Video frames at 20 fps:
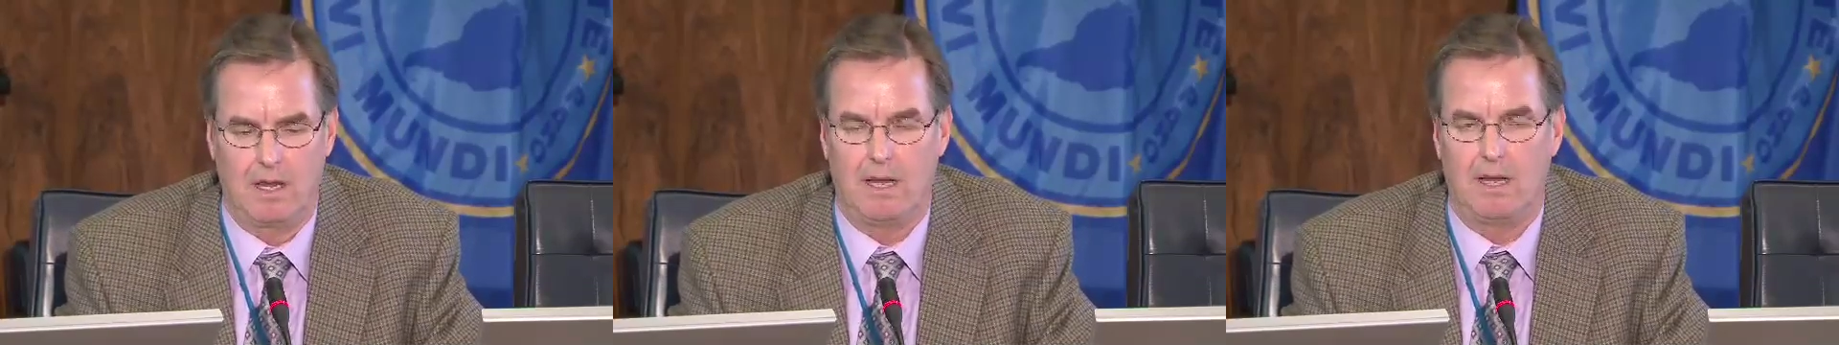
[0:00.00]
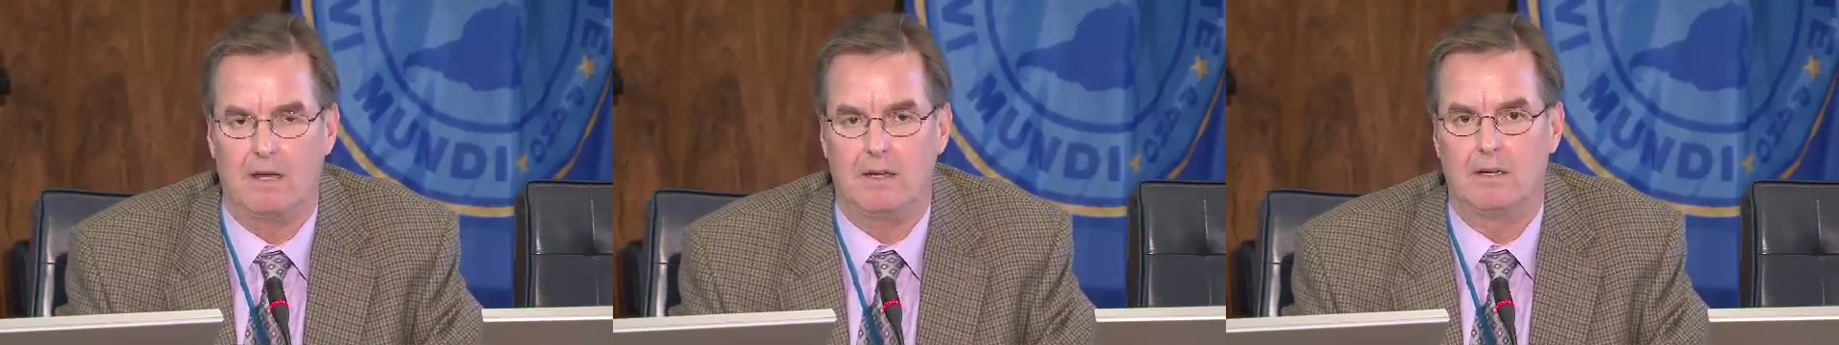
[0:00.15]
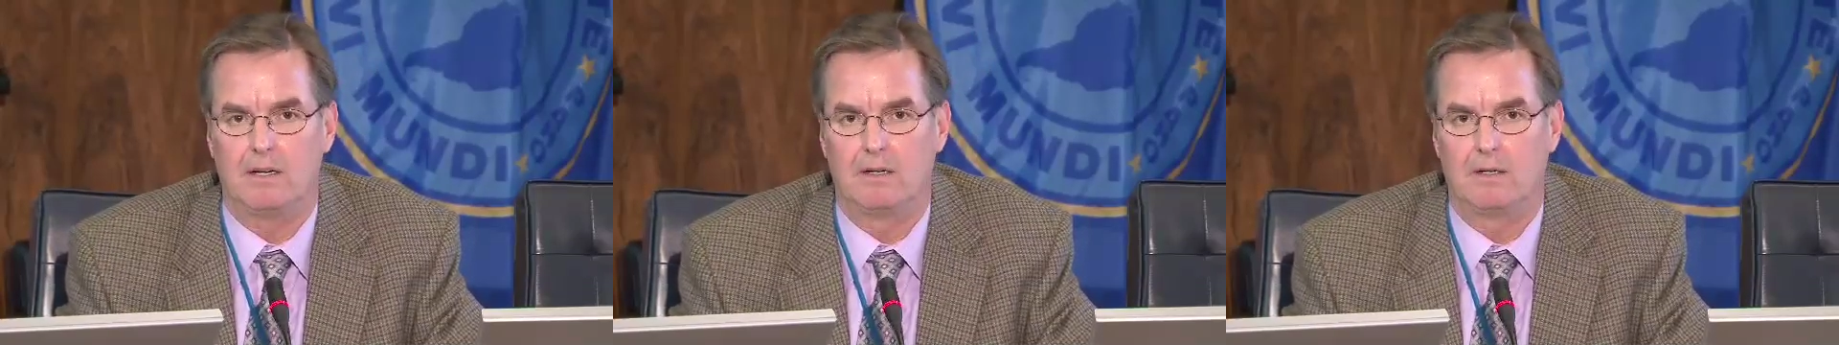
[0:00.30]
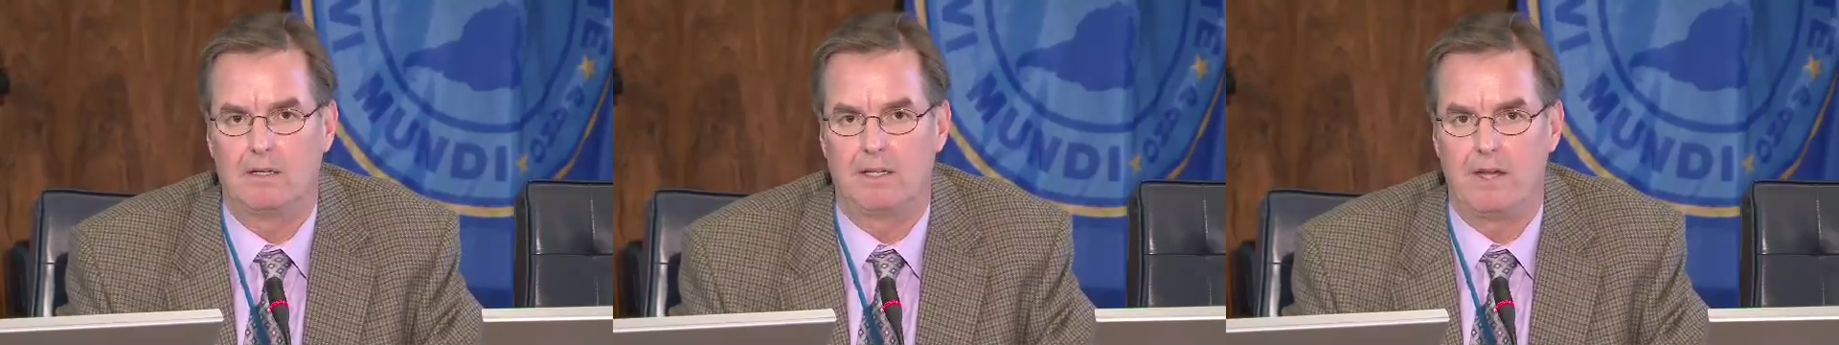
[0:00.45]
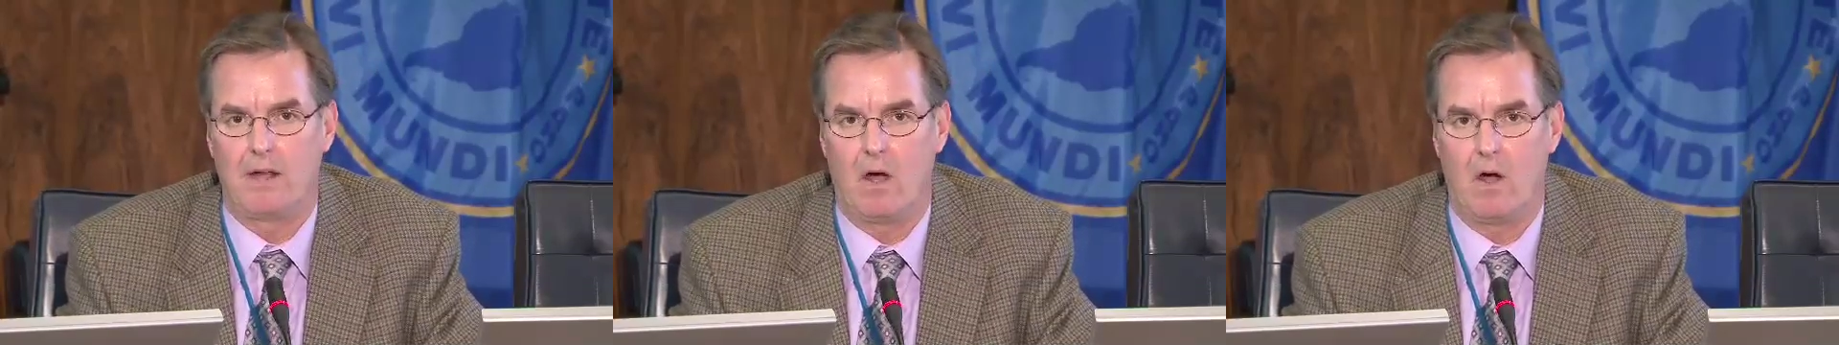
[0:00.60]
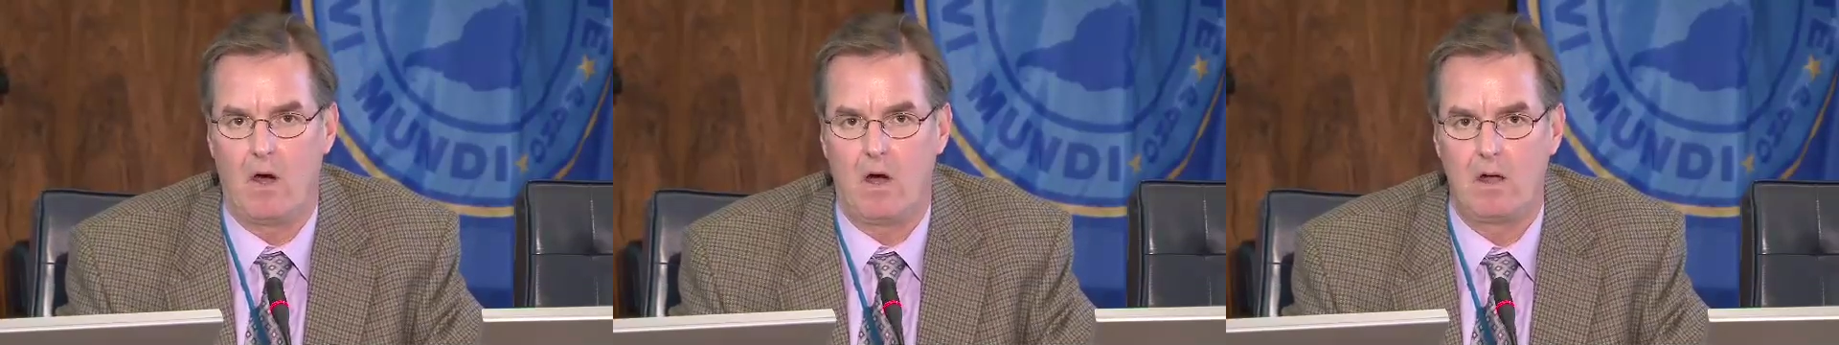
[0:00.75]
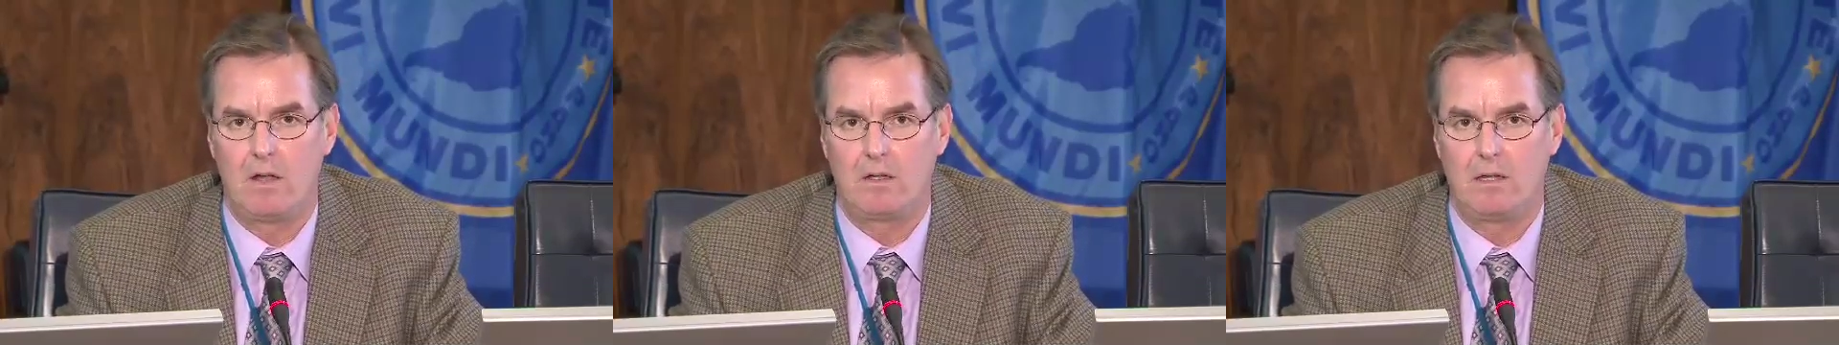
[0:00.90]
In nearly
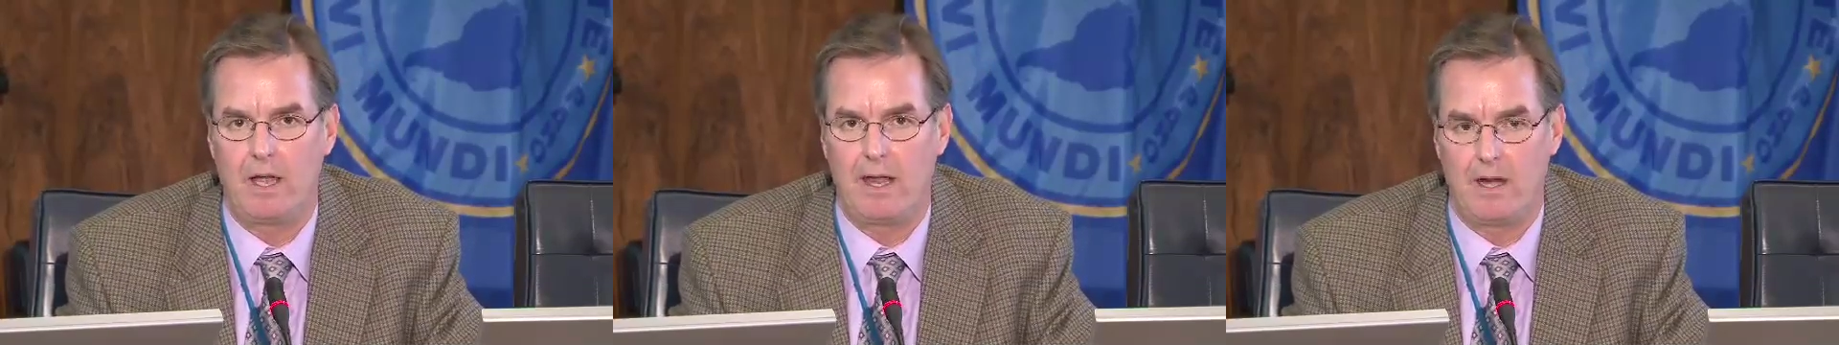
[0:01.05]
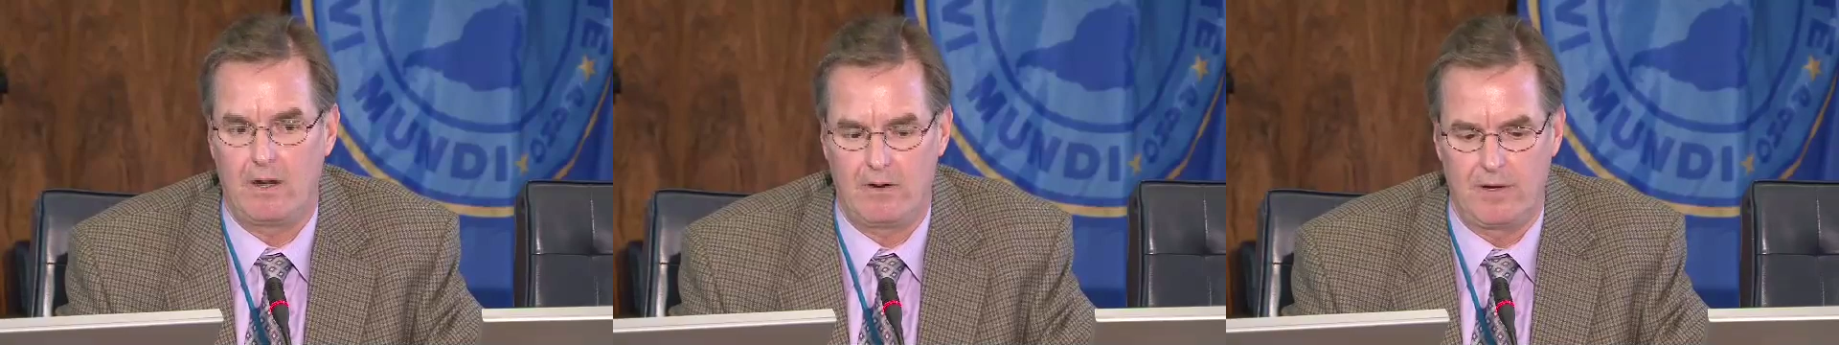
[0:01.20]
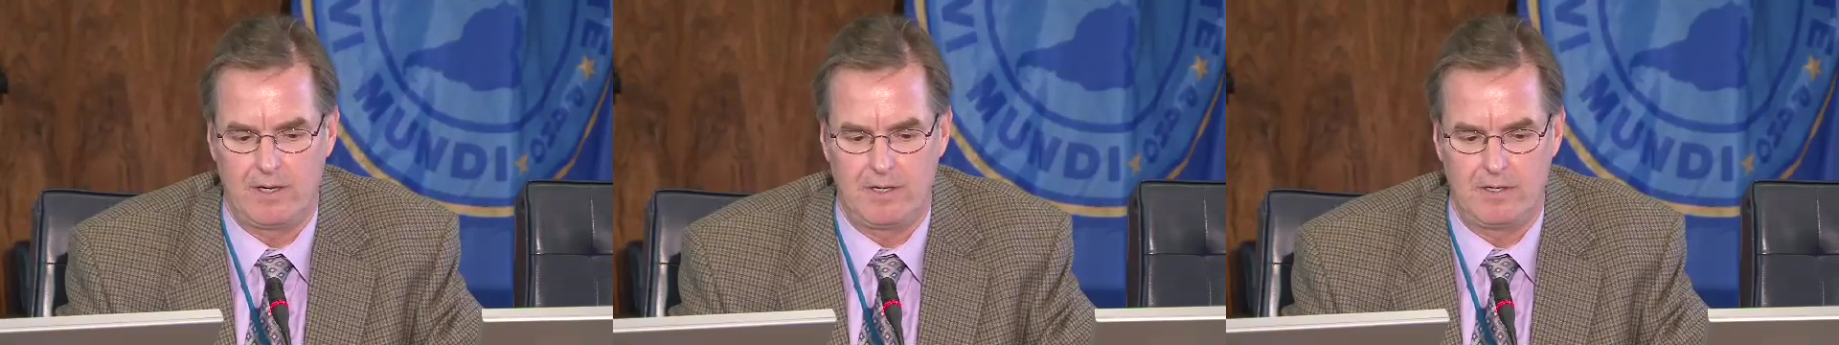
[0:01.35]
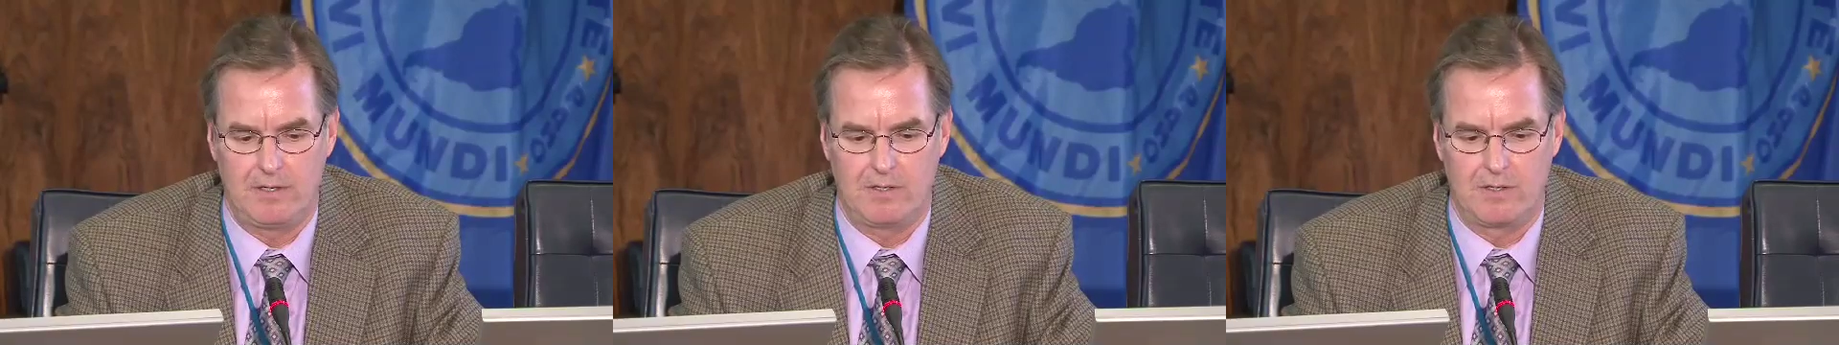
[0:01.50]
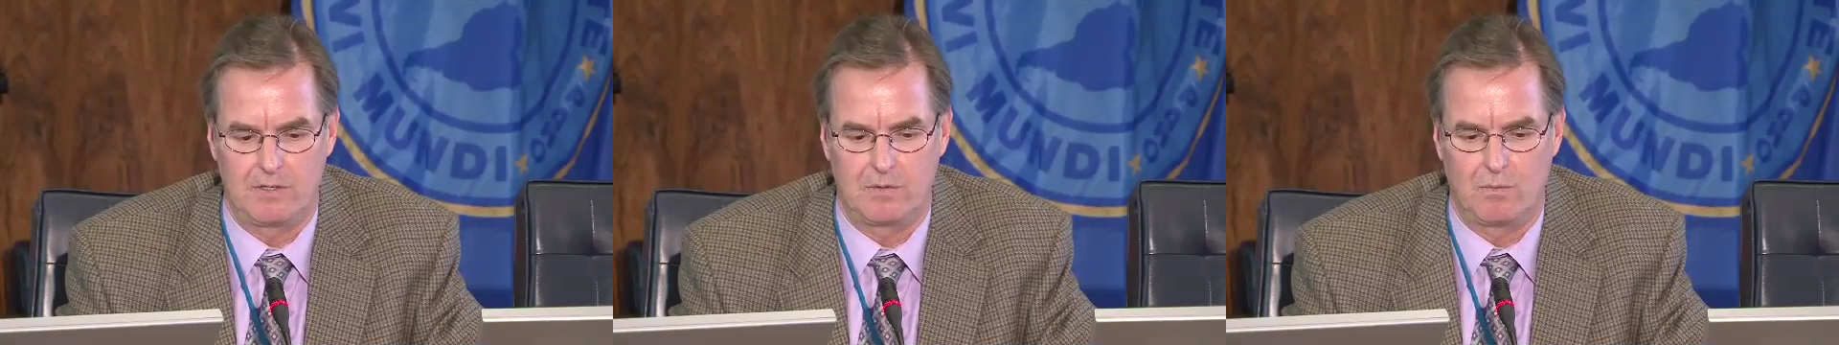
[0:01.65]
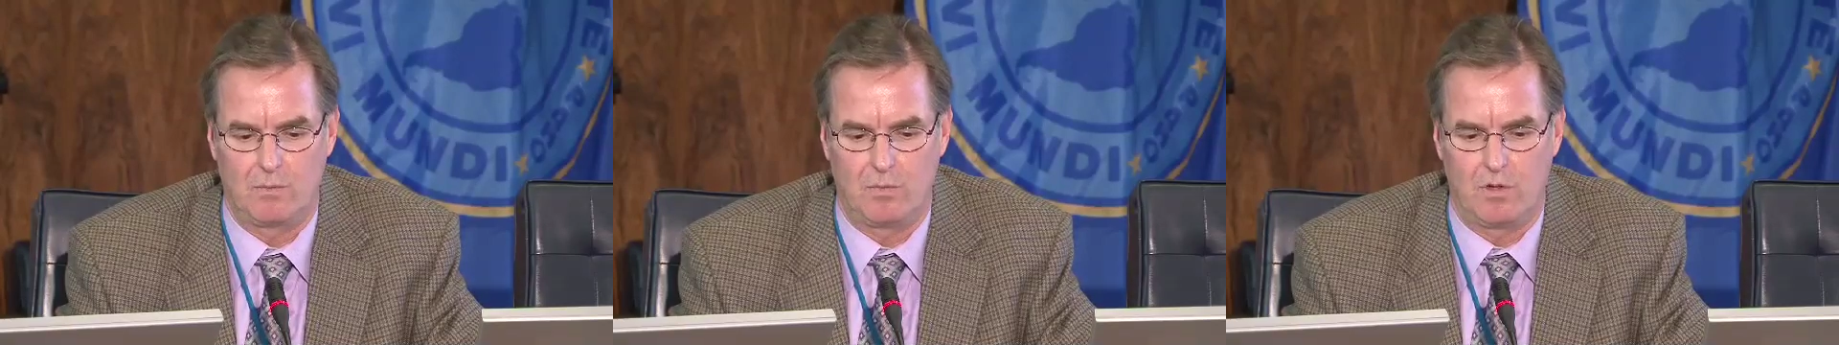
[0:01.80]
all areas